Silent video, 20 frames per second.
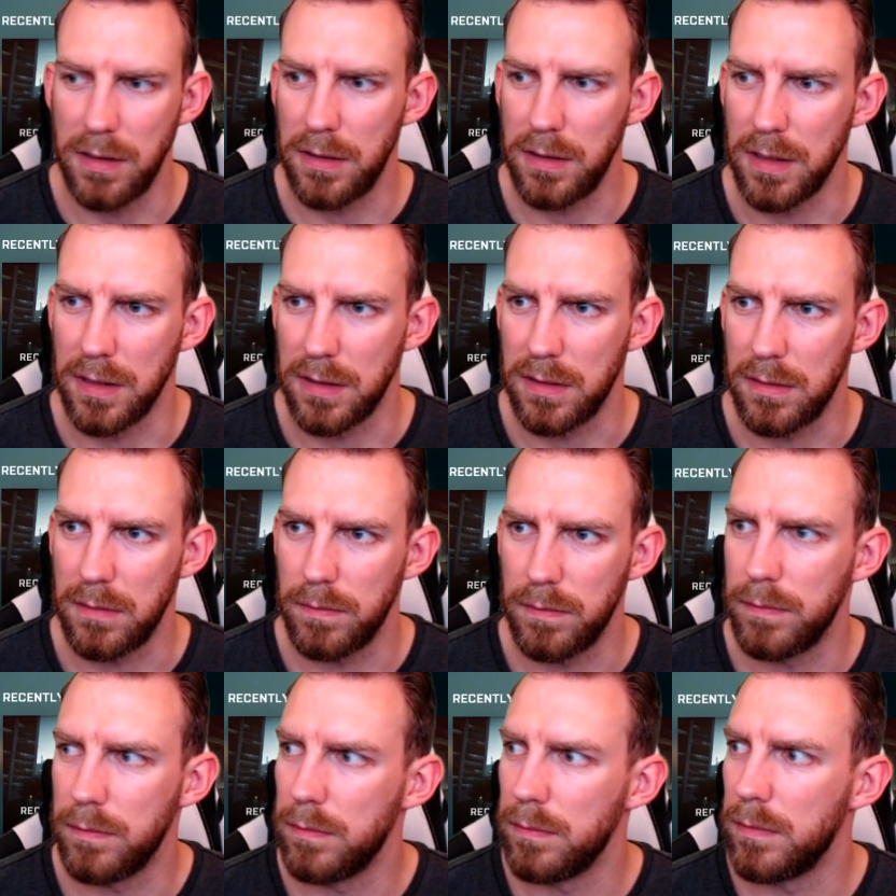just
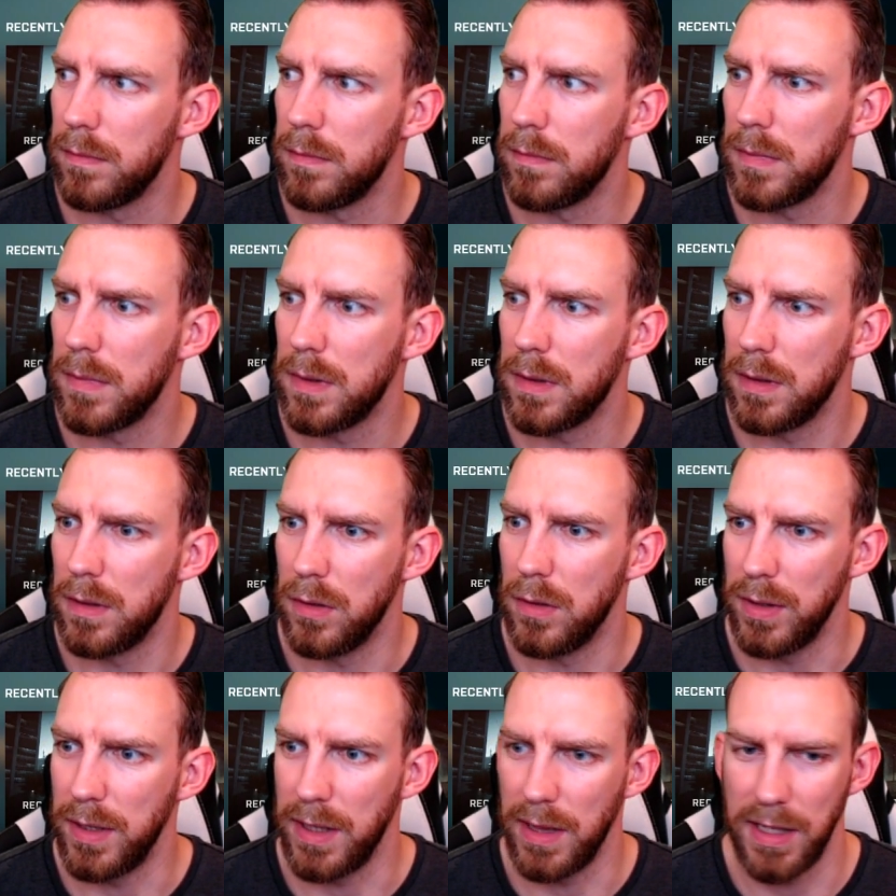
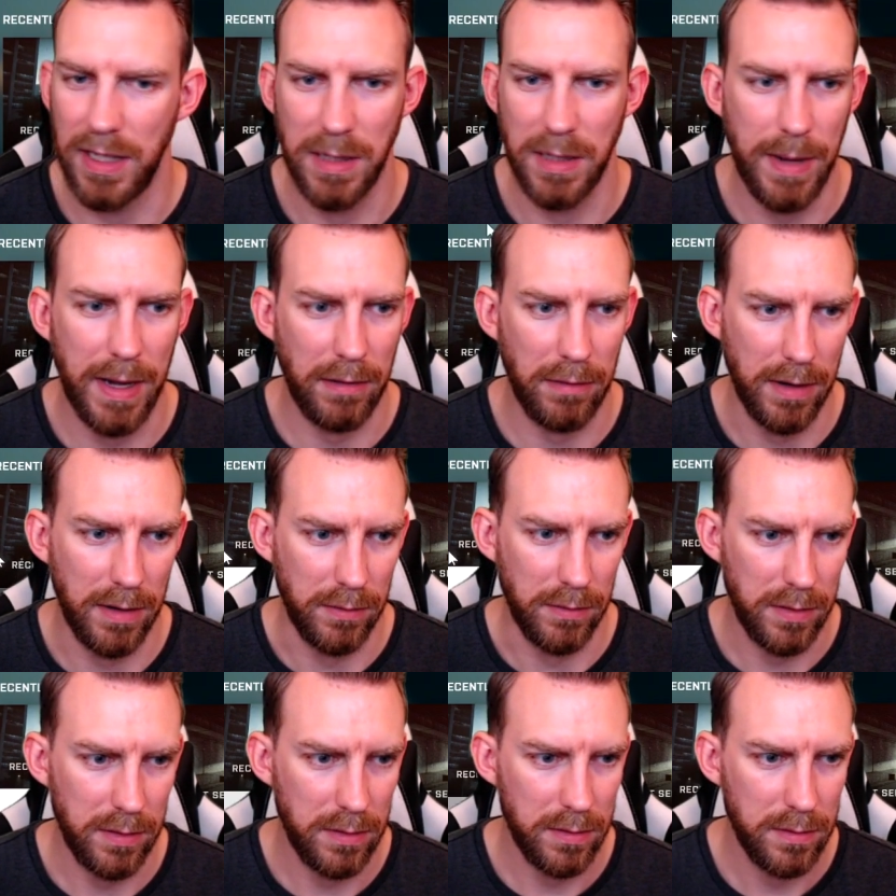annoyingly in the
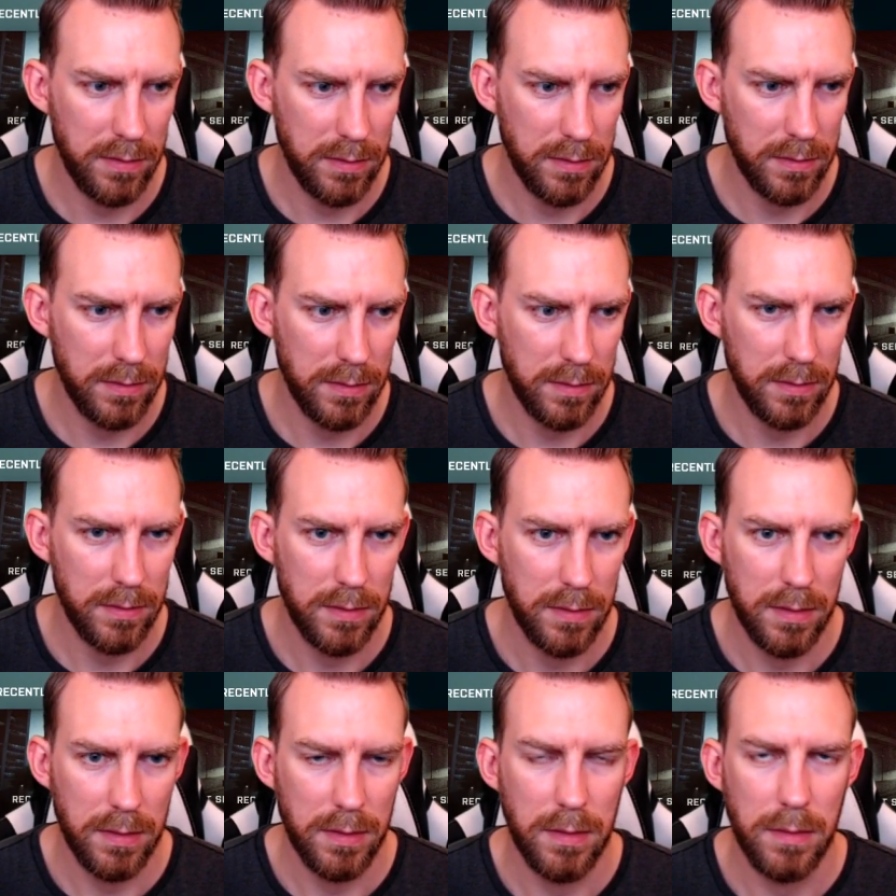background,
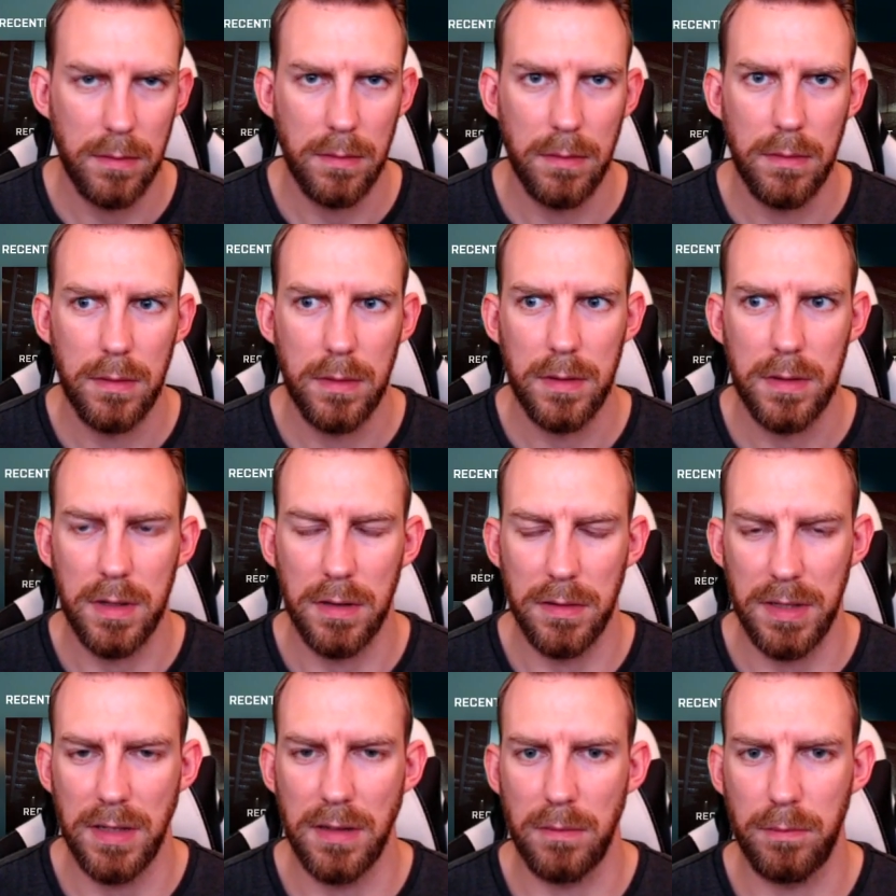so
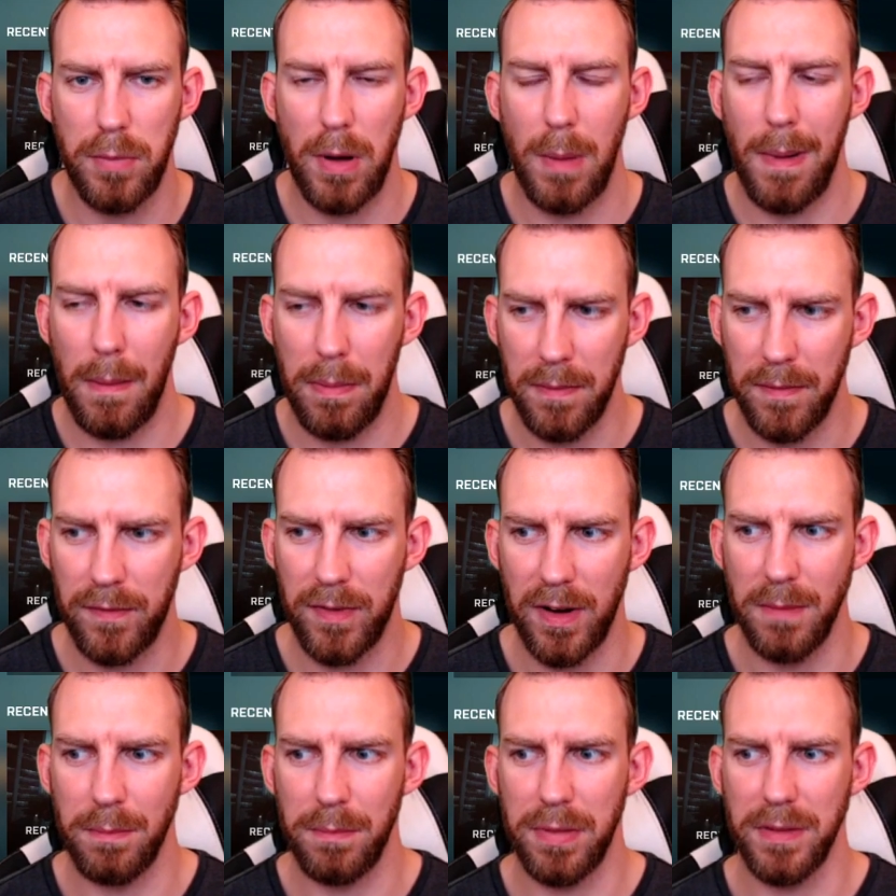it didn't pop up in
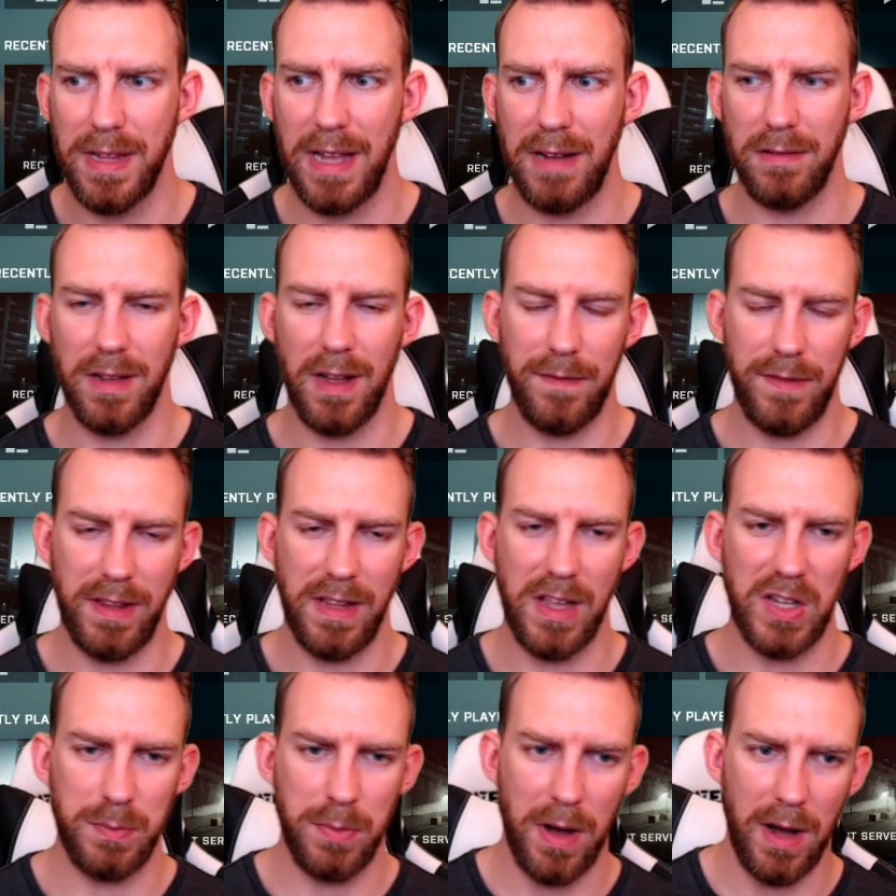front. But I think
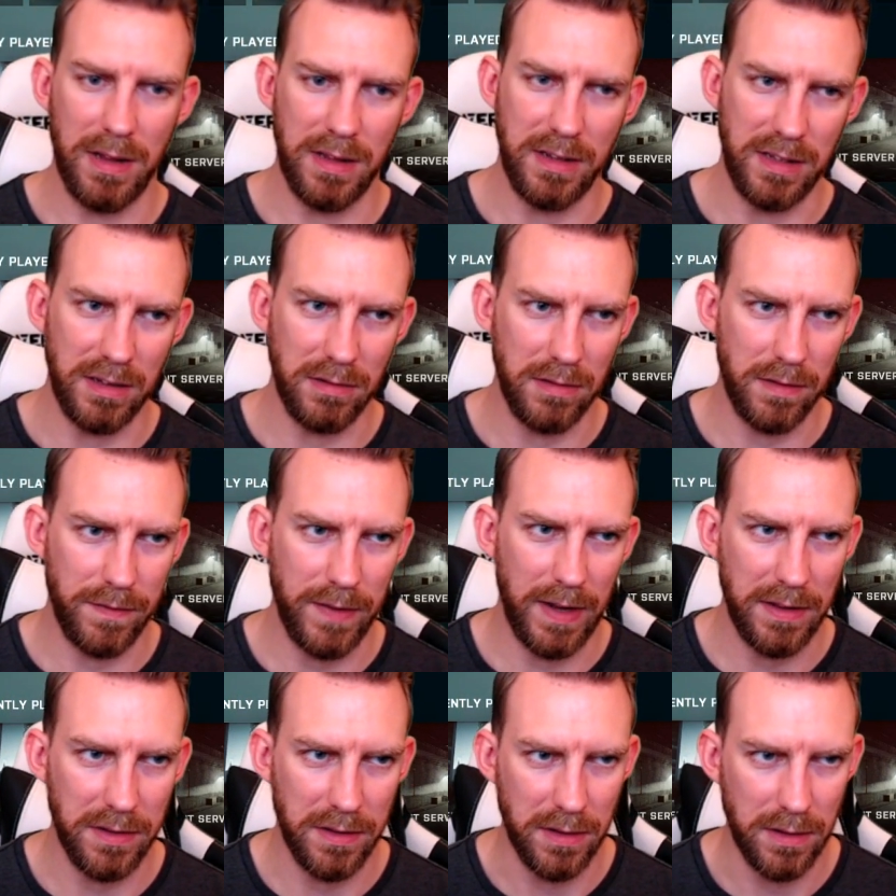that's partly to do with the
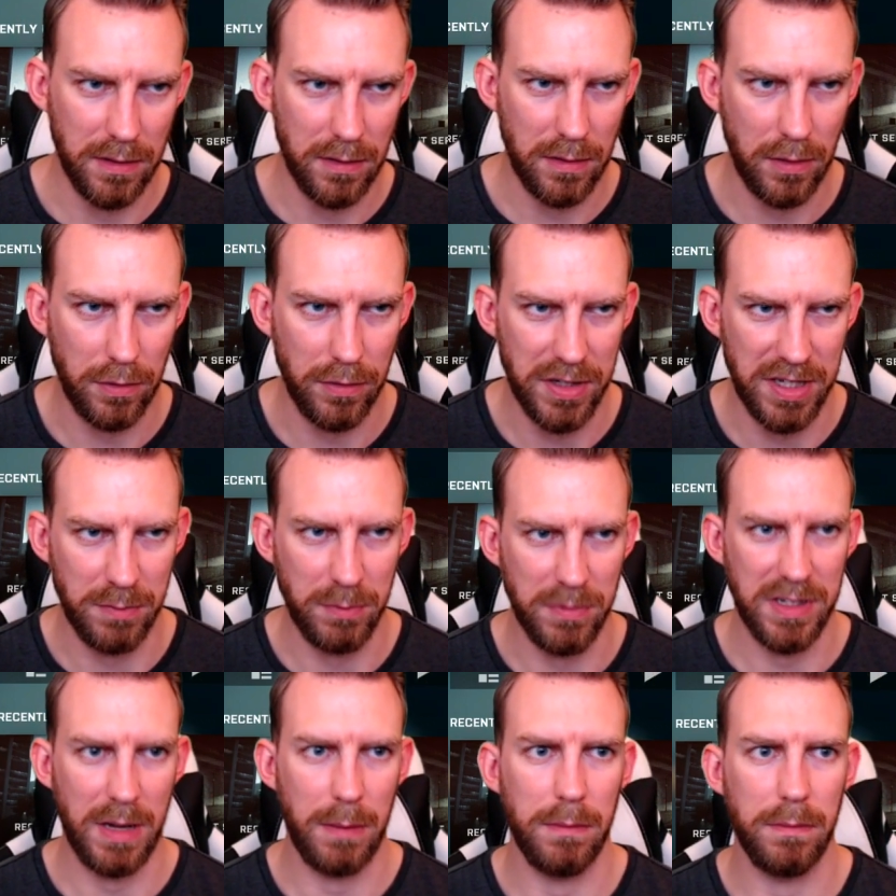fact that Origin
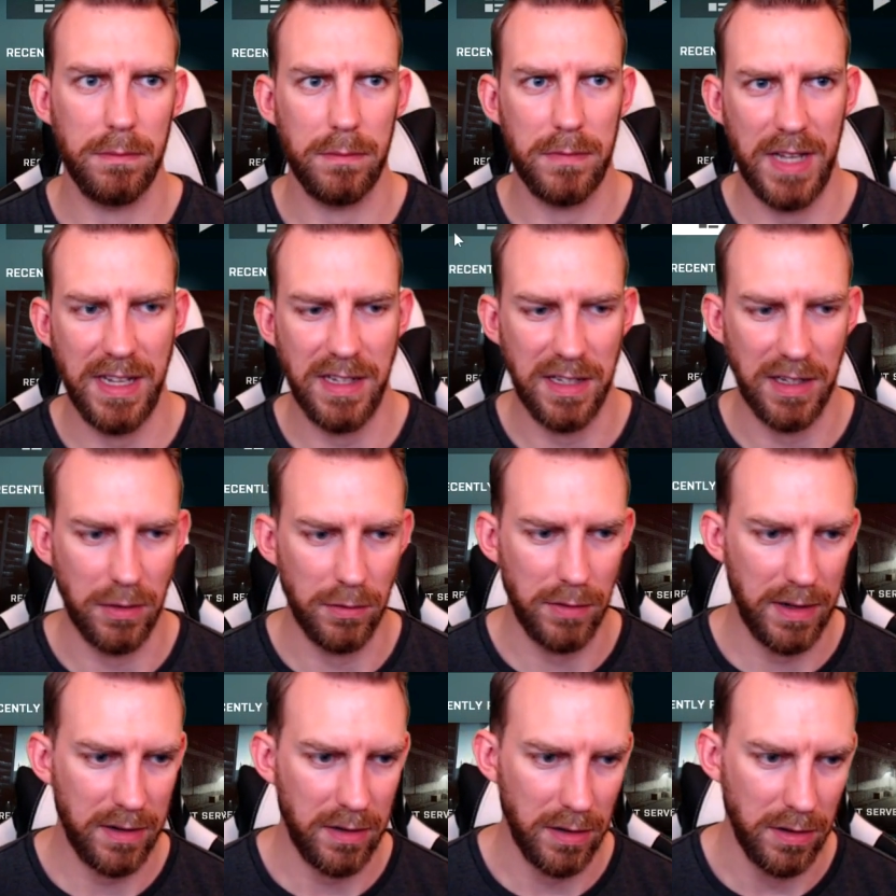was updating and
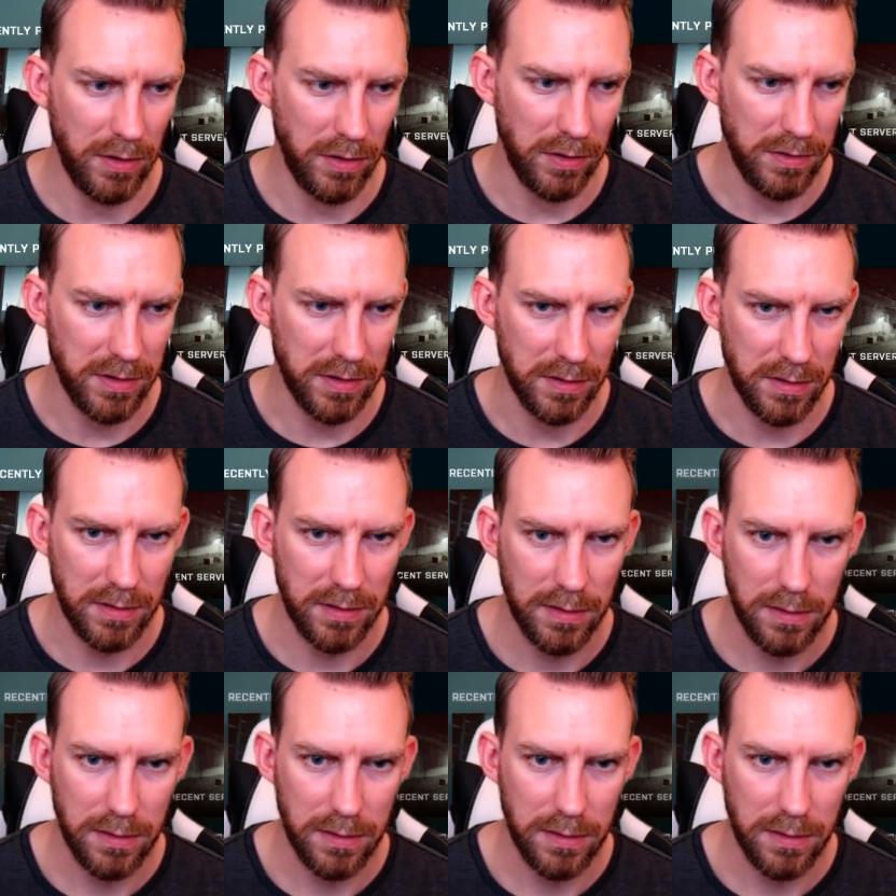that kind of nonsense.